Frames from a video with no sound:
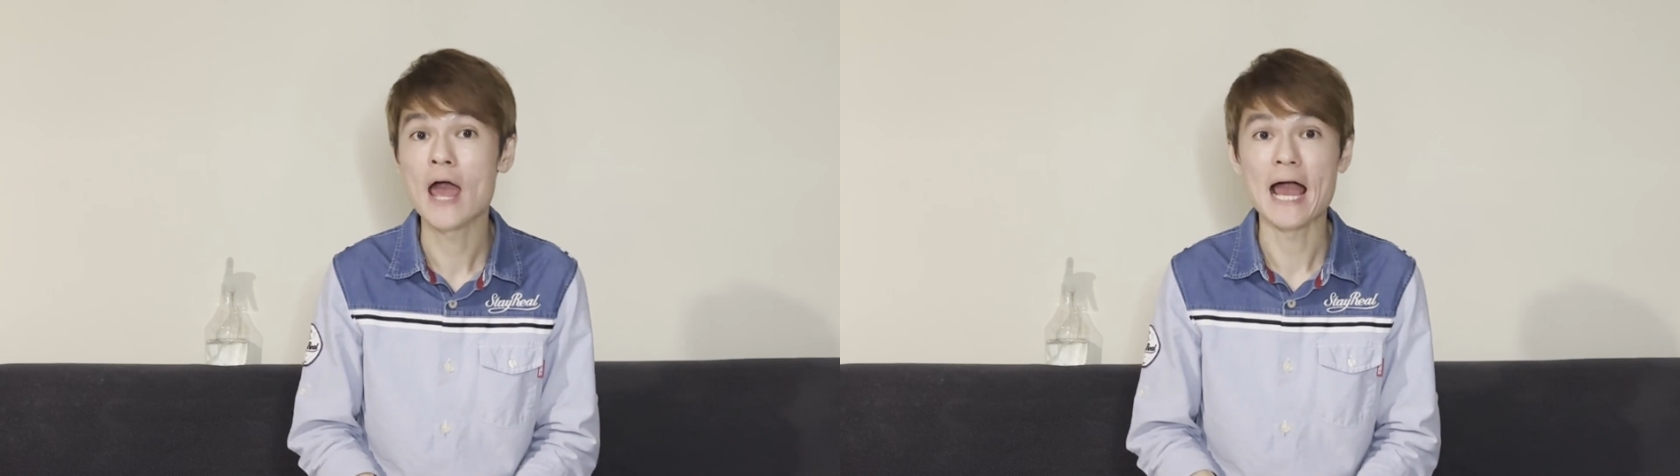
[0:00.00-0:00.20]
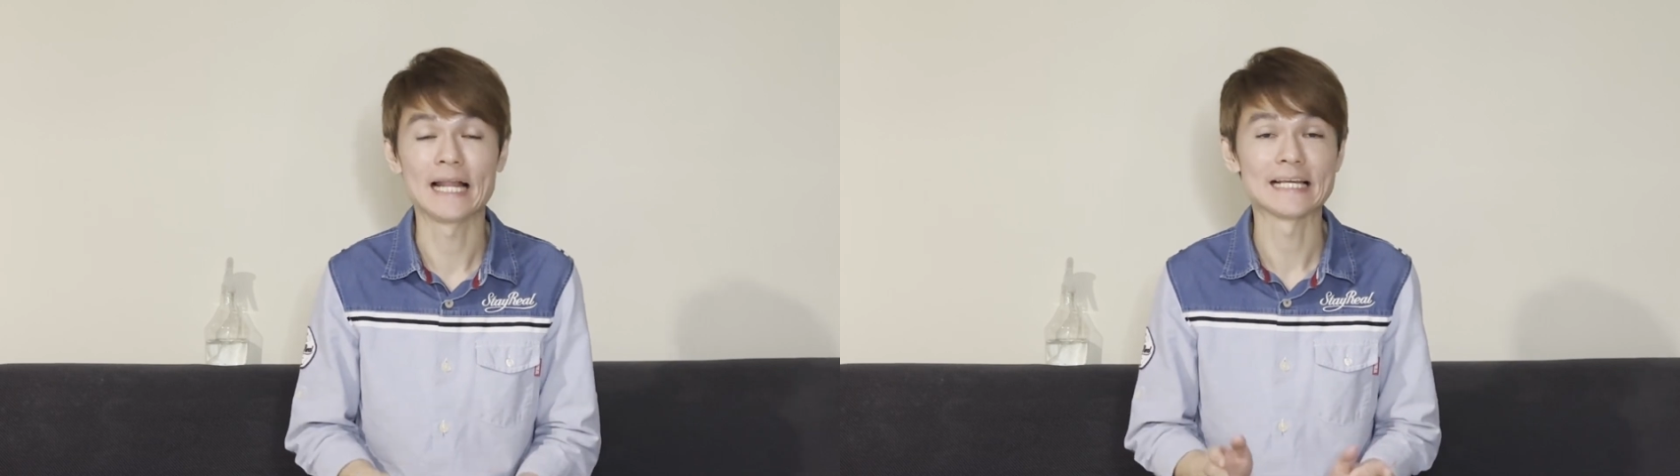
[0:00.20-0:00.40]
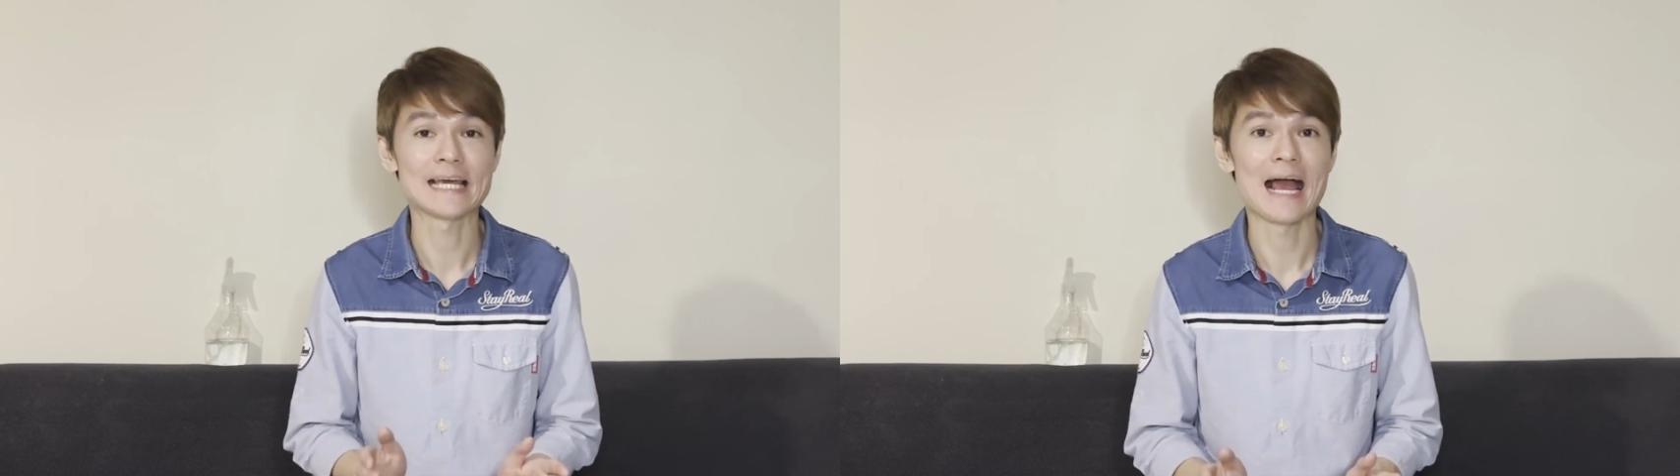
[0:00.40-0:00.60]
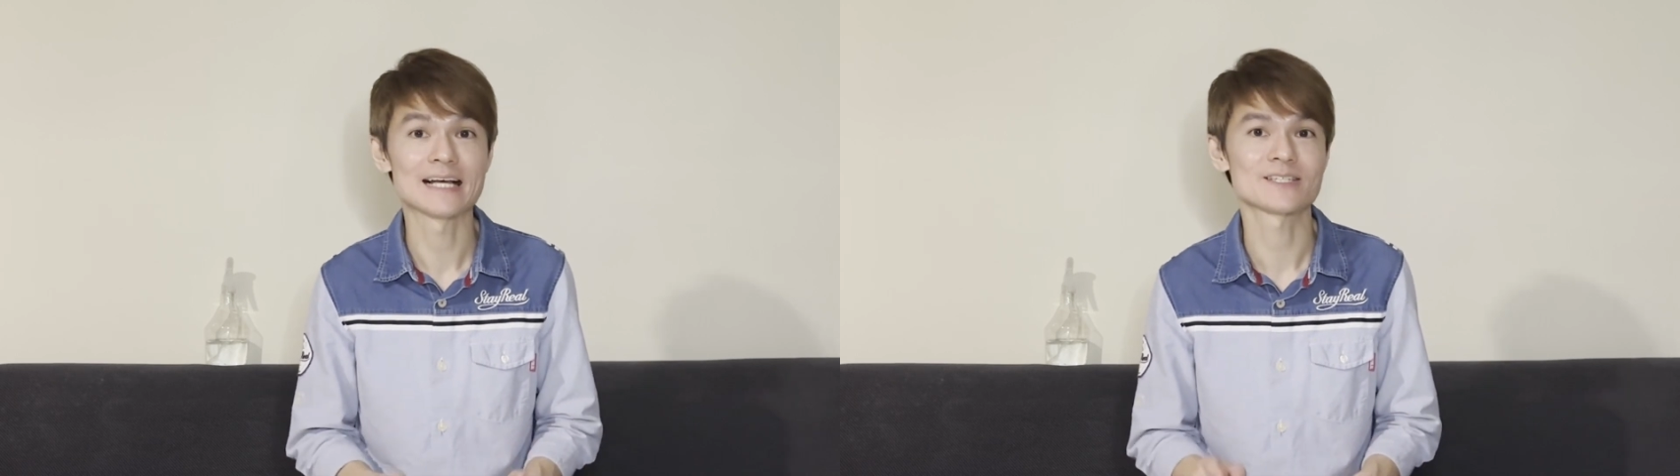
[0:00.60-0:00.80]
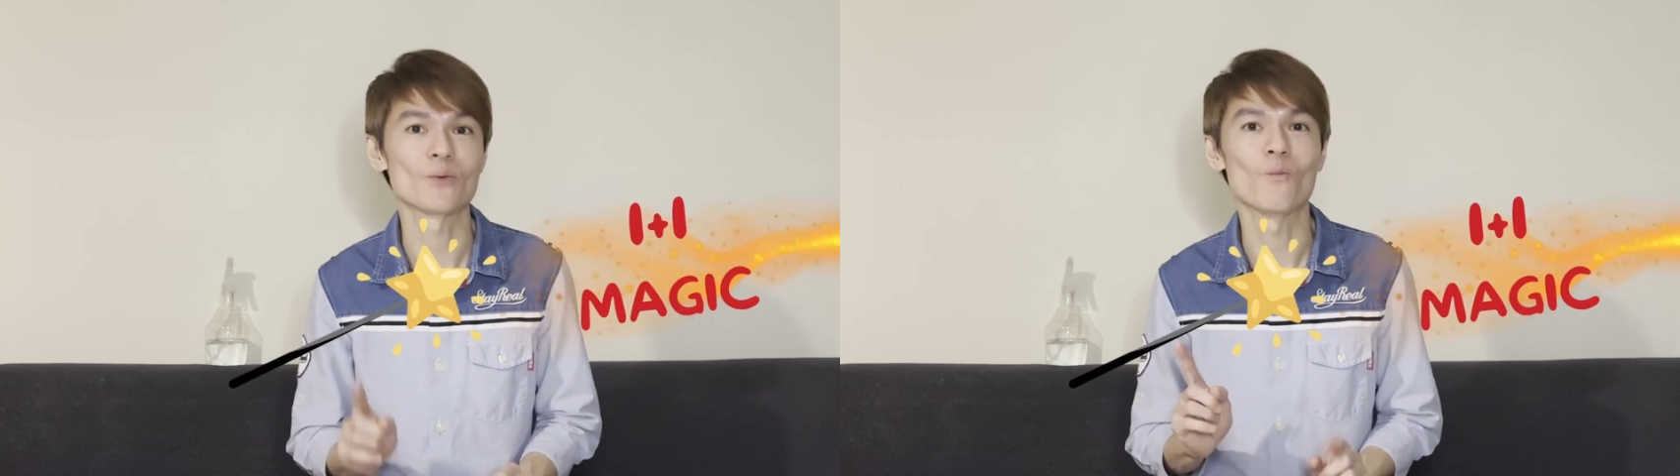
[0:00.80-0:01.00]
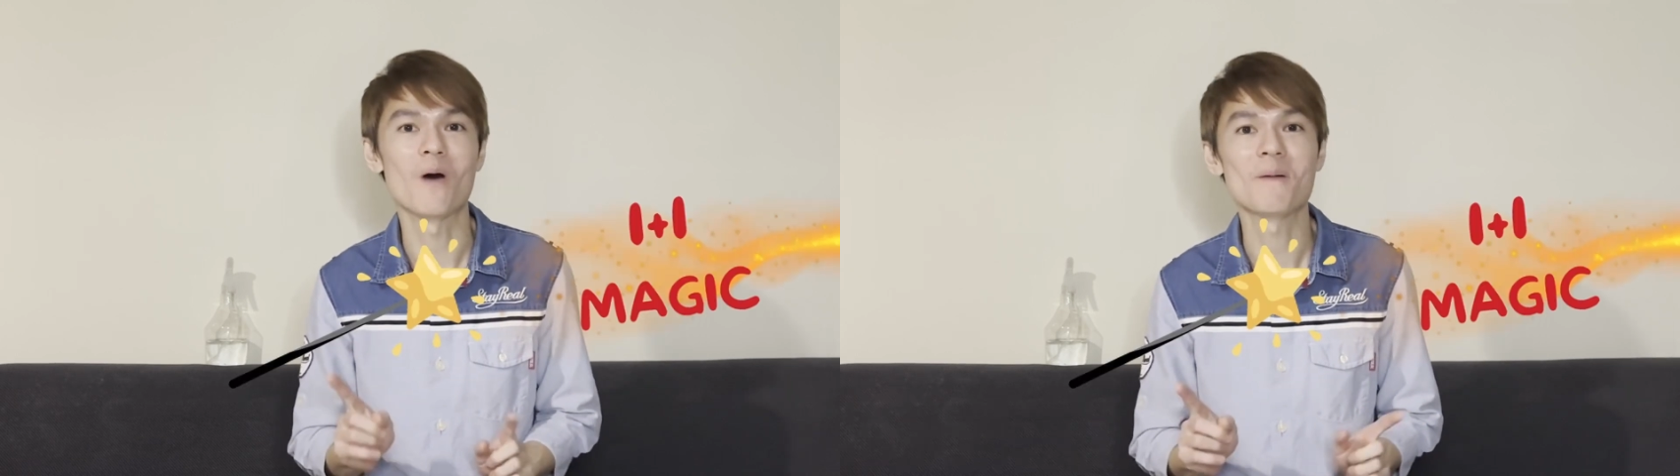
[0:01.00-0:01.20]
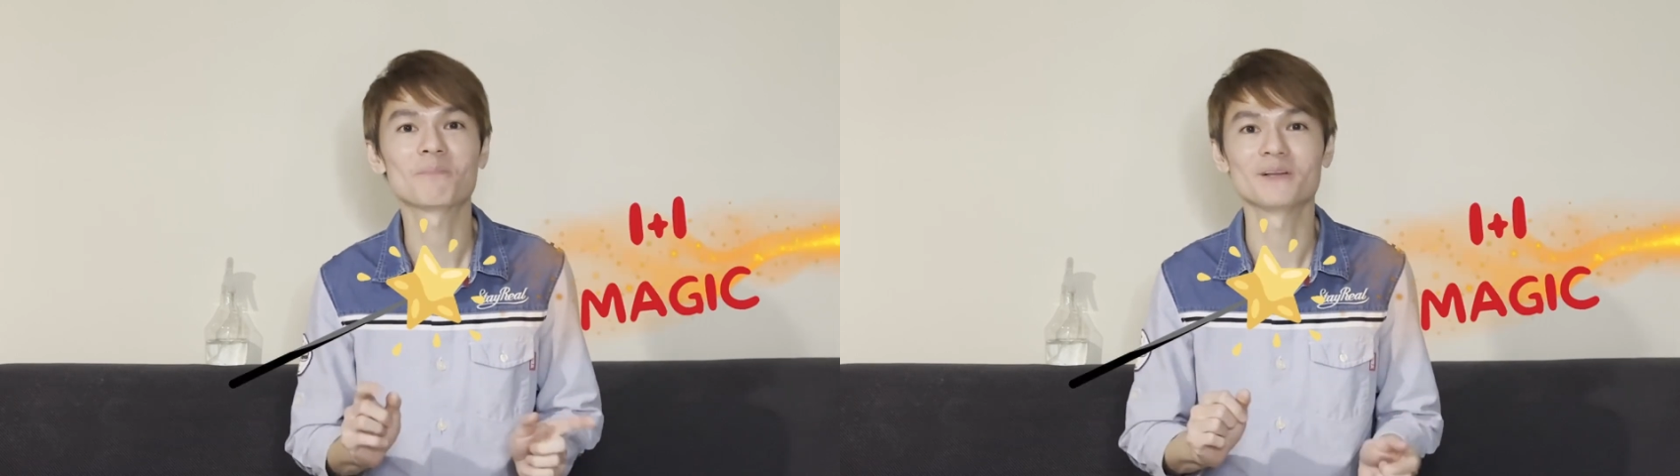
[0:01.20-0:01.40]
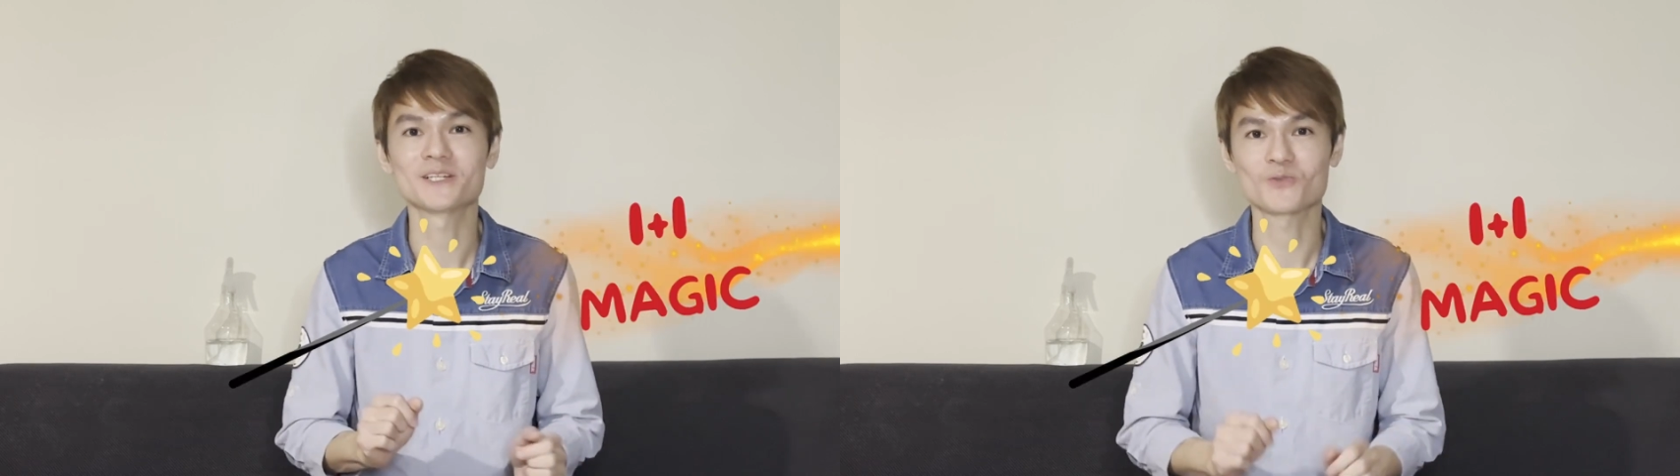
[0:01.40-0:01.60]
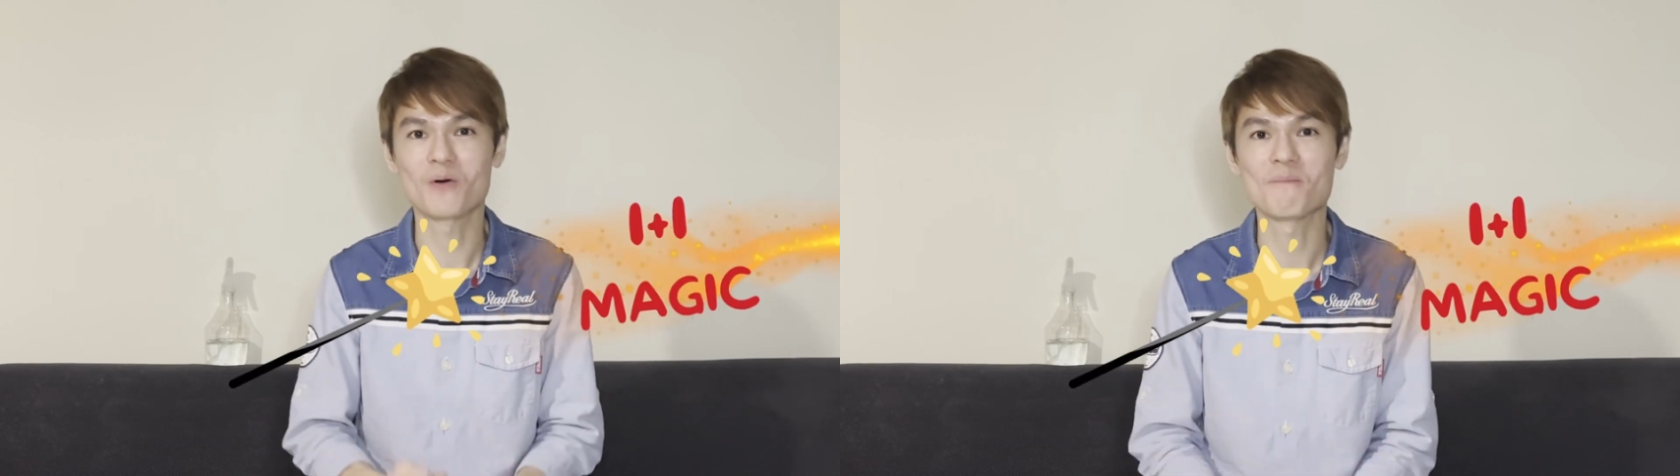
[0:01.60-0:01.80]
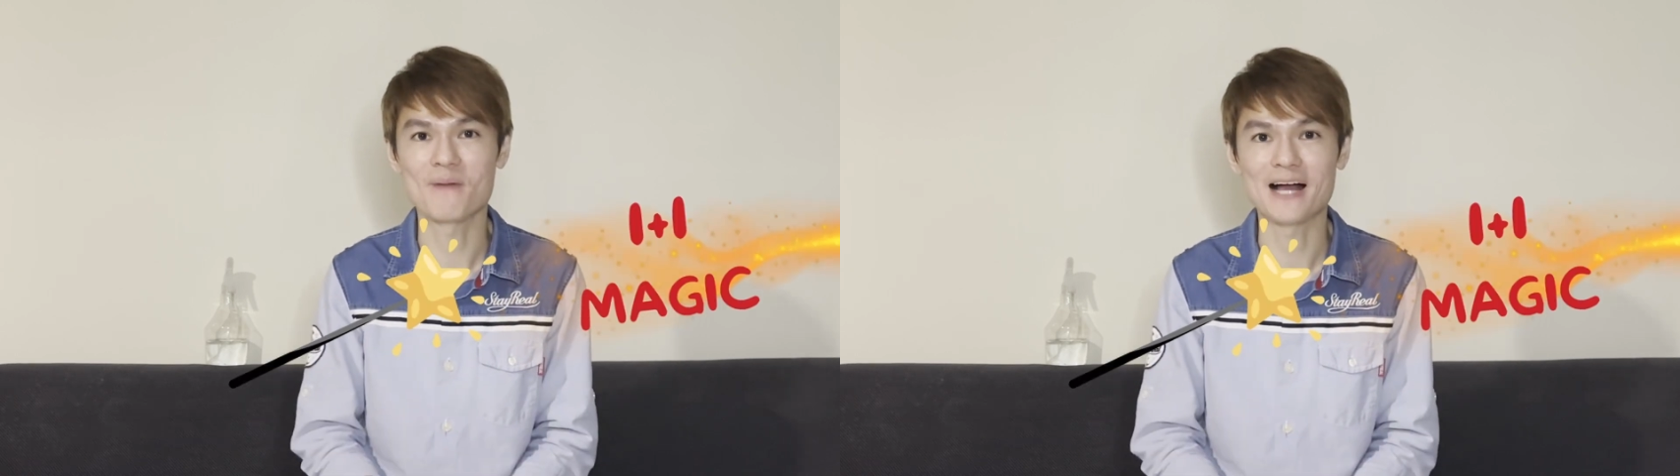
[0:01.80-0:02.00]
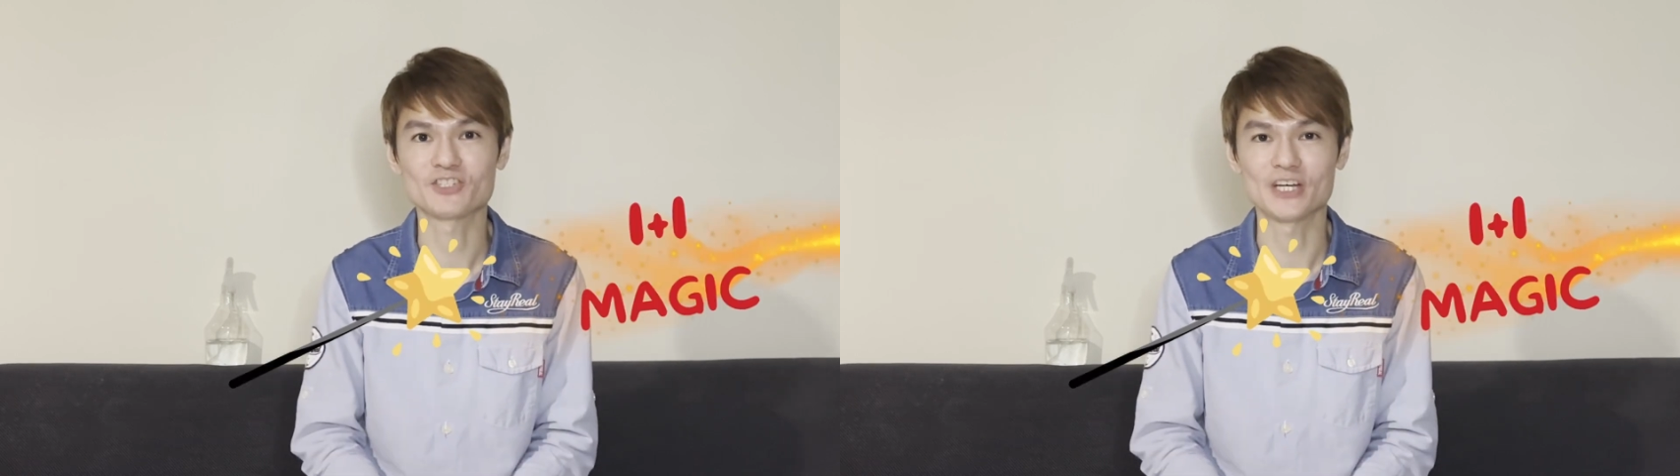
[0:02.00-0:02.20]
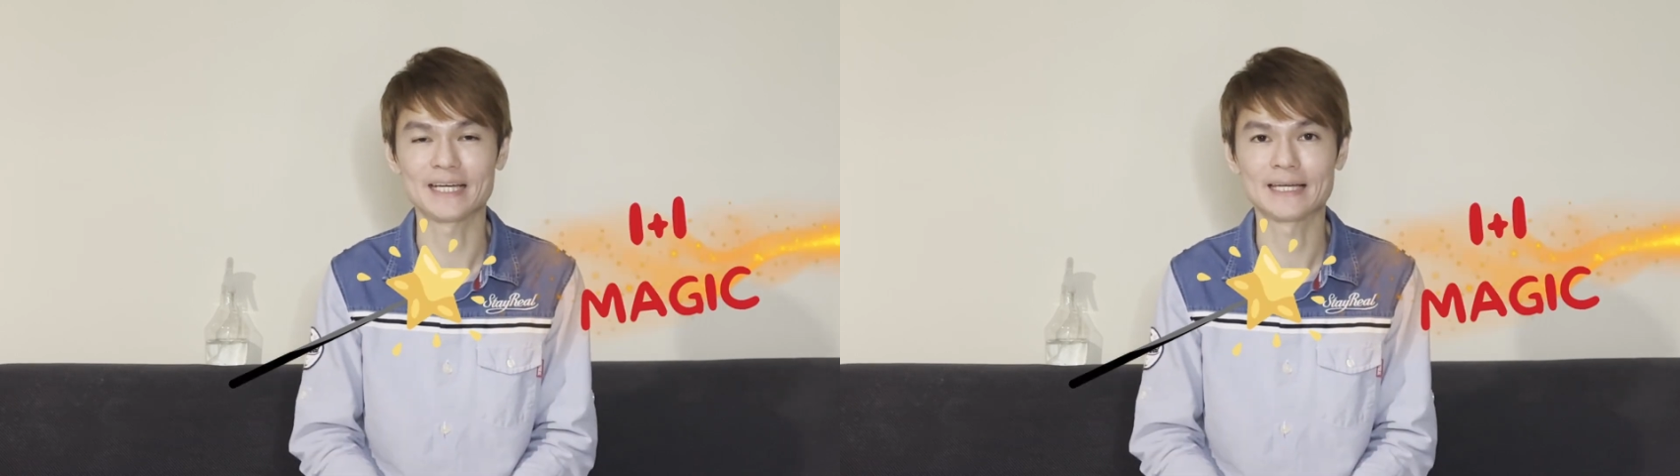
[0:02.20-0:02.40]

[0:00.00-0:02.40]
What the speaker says: and cast the 1 plus 1 magic.